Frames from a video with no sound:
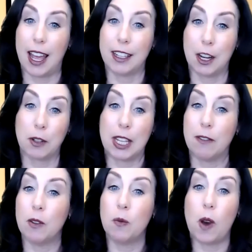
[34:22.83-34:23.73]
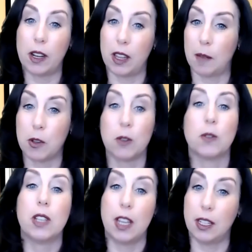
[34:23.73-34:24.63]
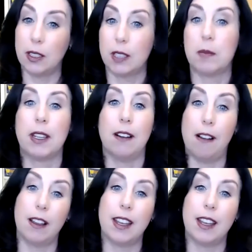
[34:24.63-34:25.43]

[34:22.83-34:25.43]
And, you know, even one of them who's in SMEAL,